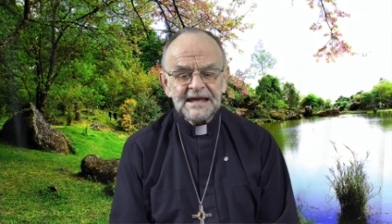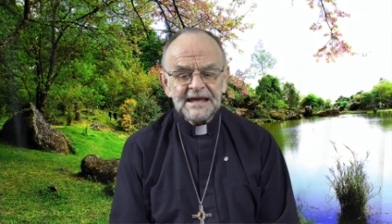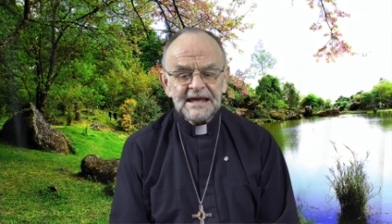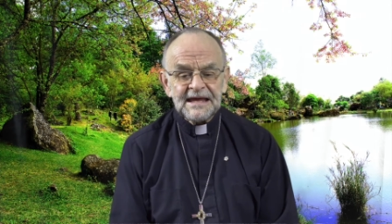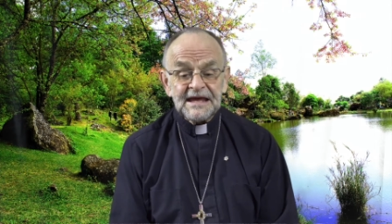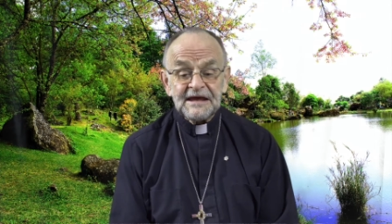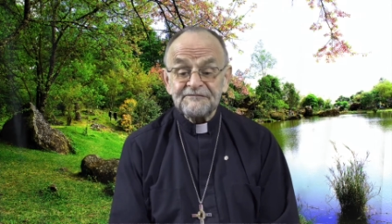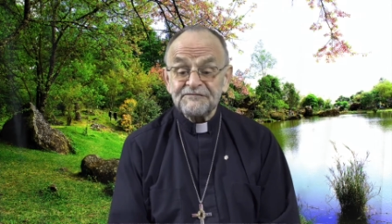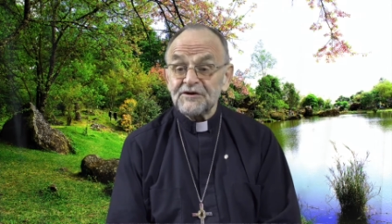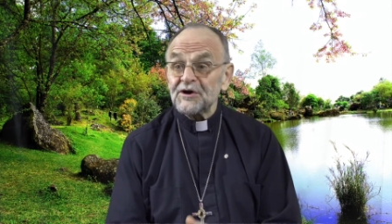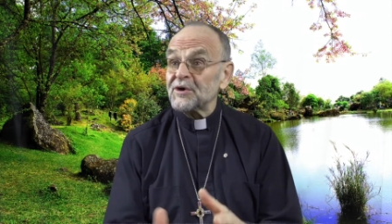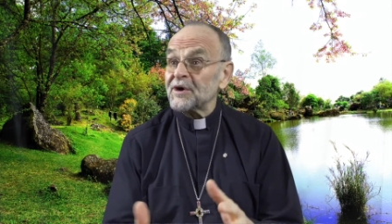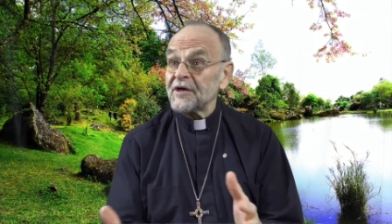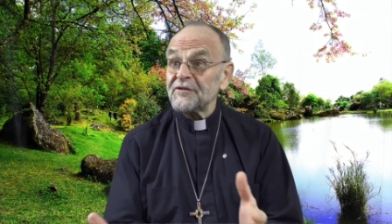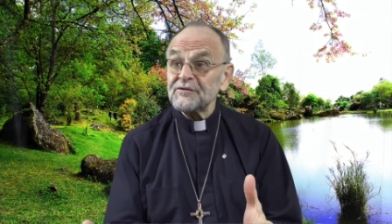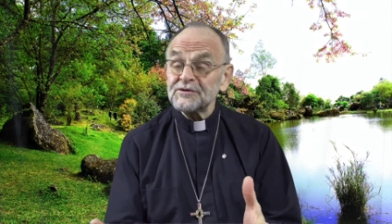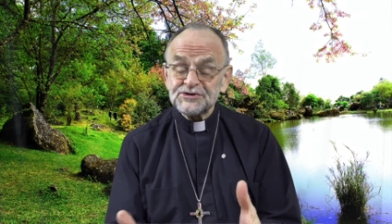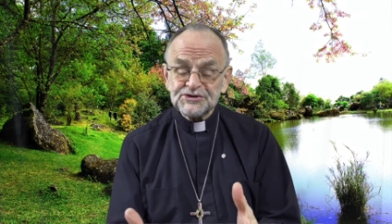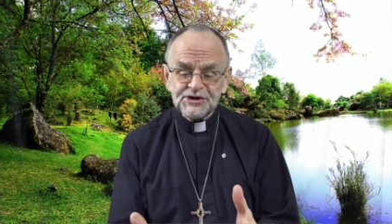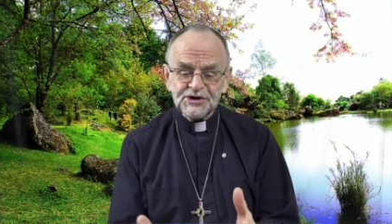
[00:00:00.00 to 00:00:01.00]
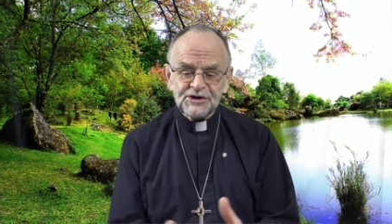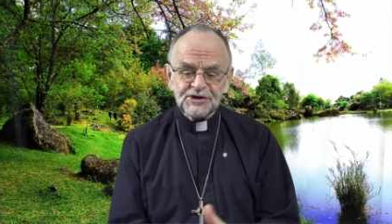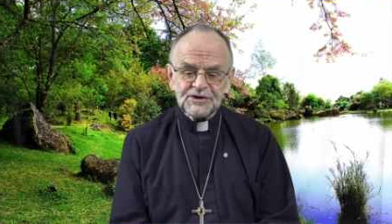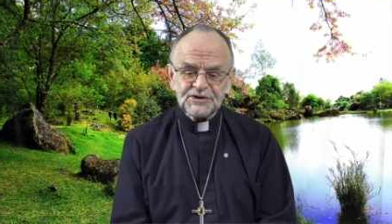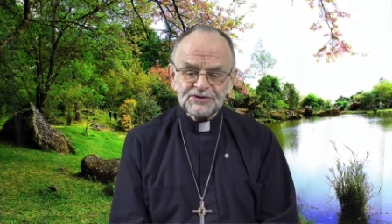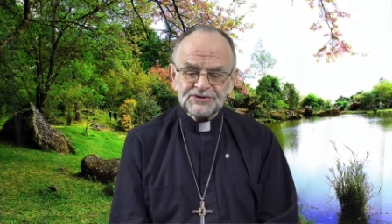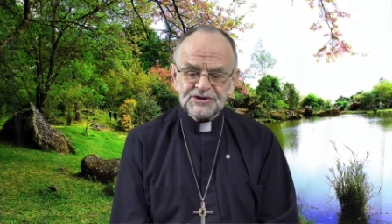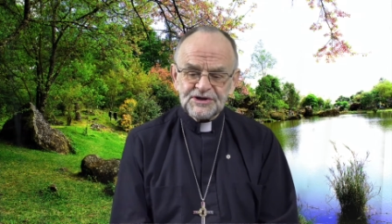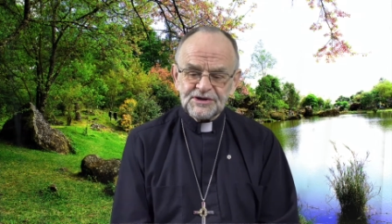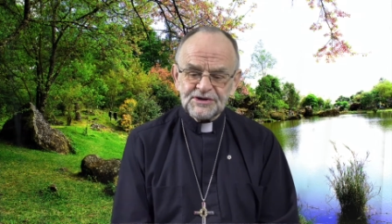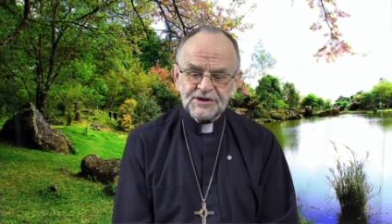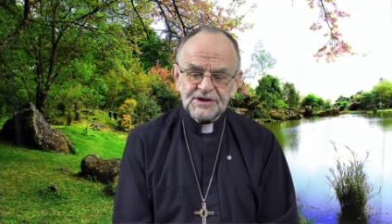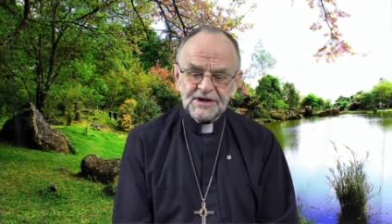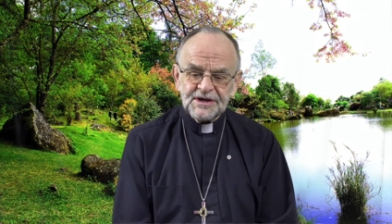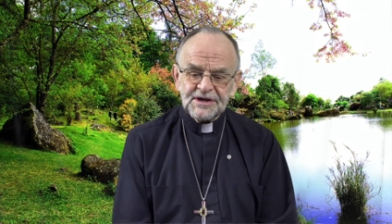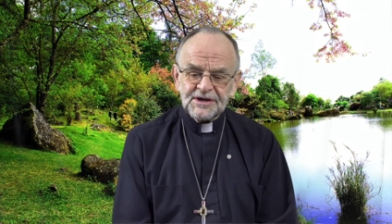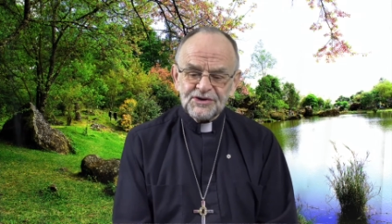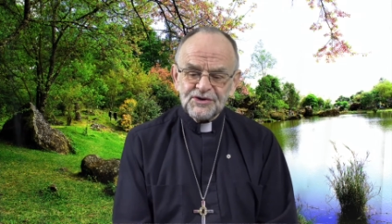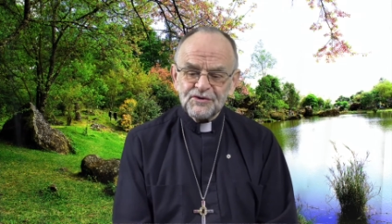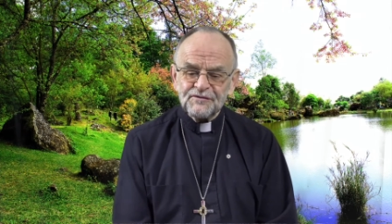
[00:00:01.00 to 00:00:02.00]
If there are other skills that
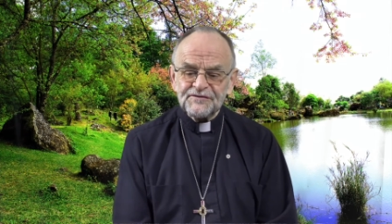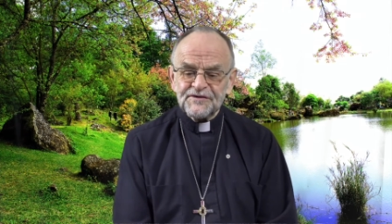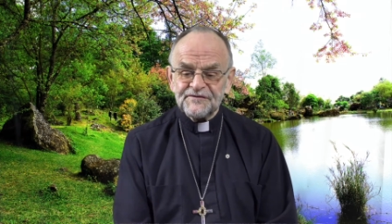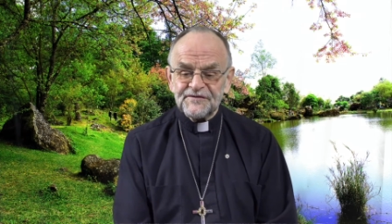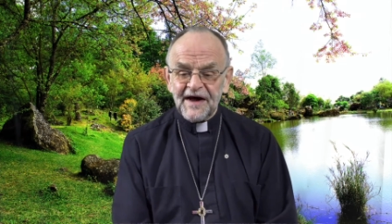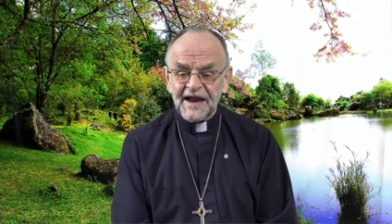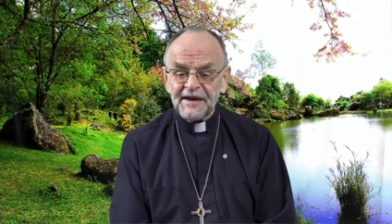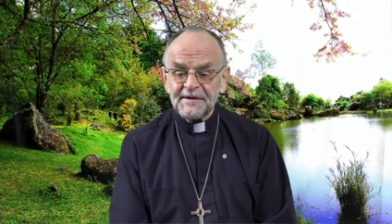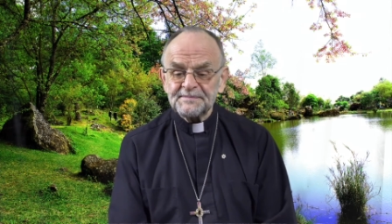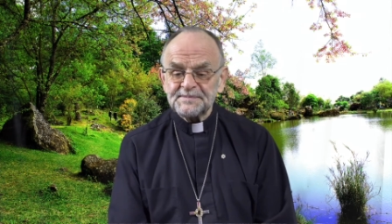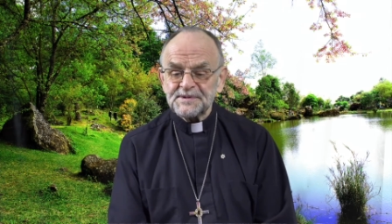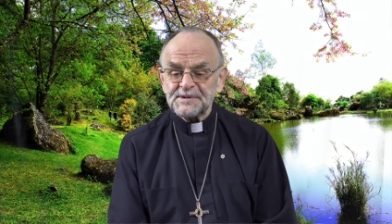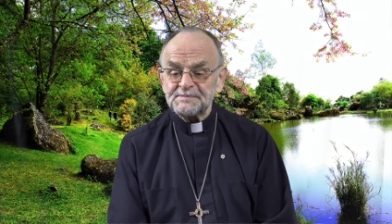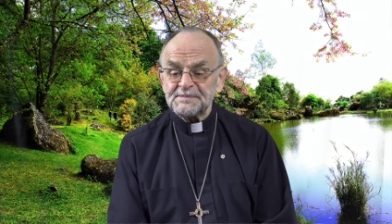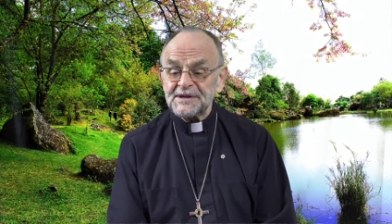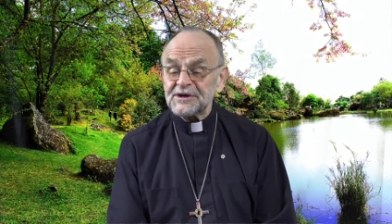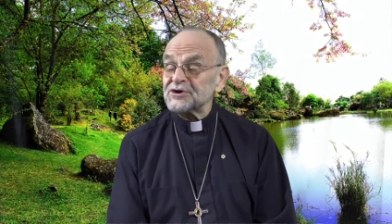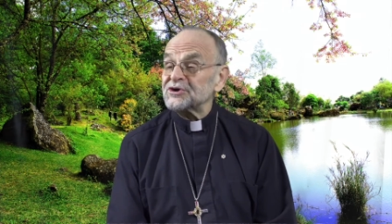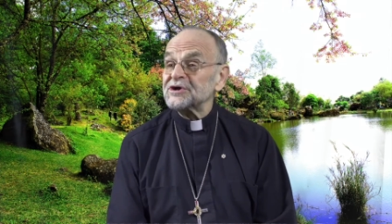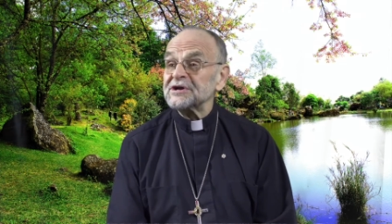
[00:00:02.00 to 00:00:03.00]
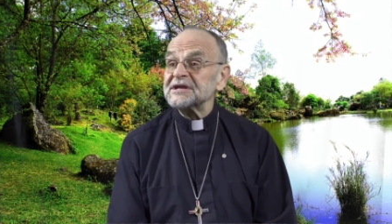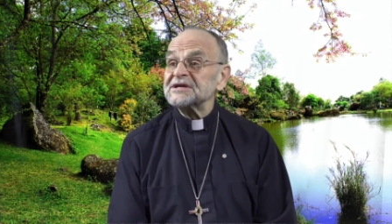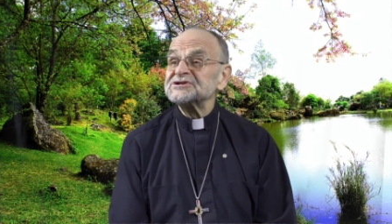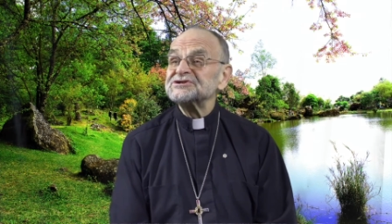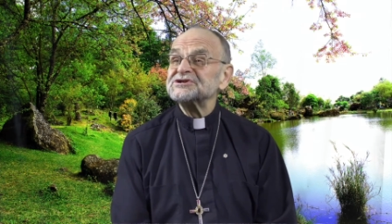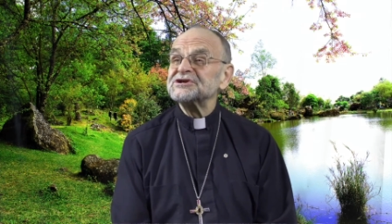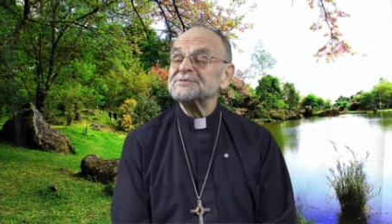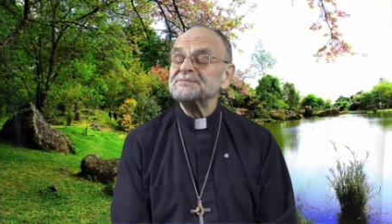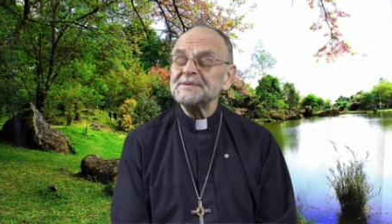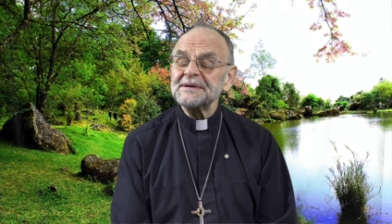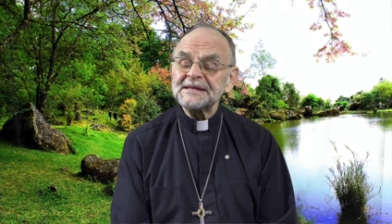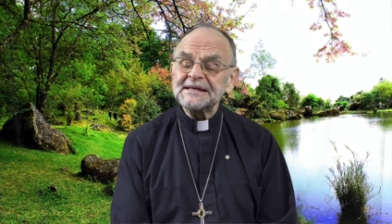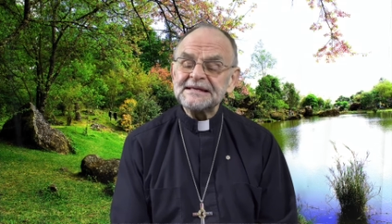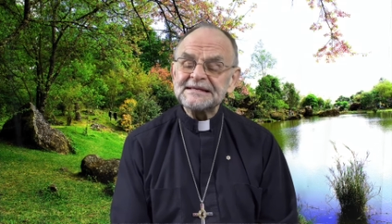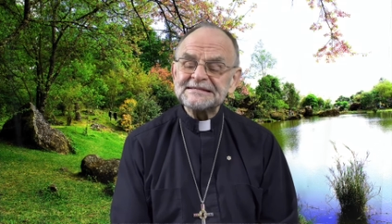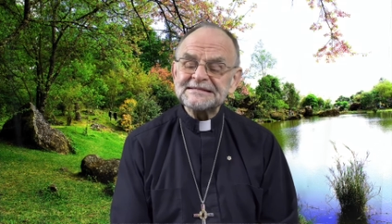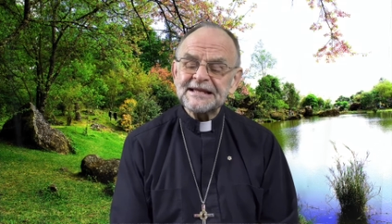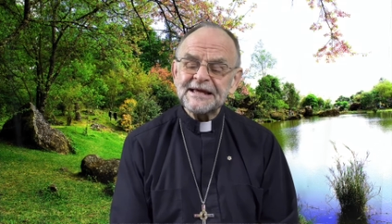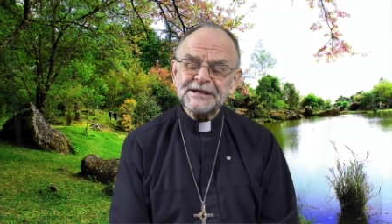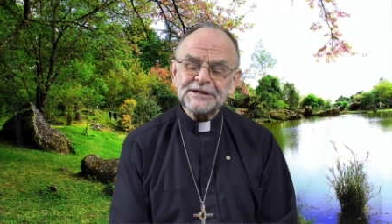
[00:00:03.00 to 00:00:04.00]
you've developed to be a good listener,
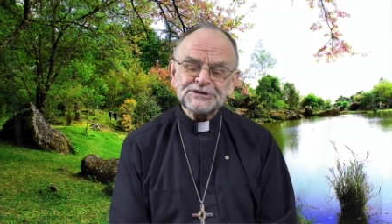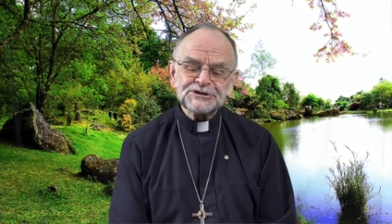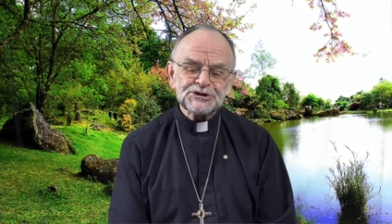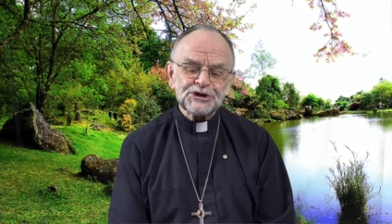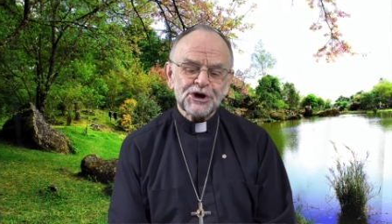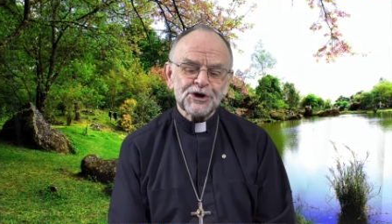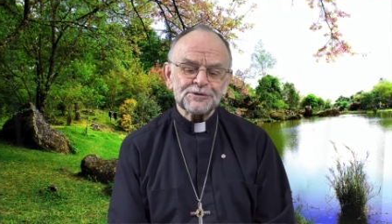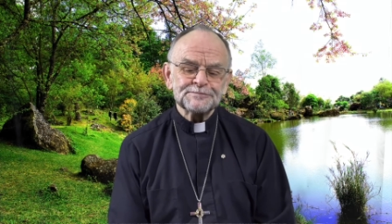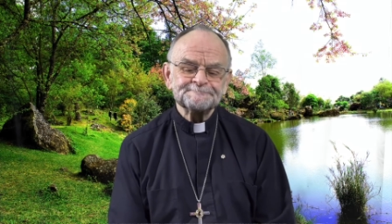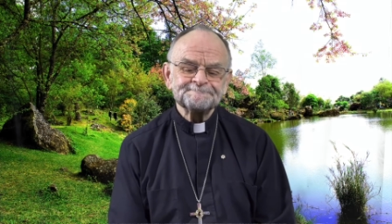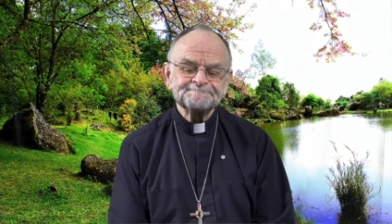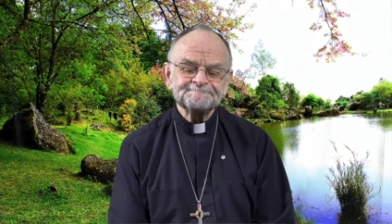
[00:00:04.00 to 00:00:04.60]
please let us know.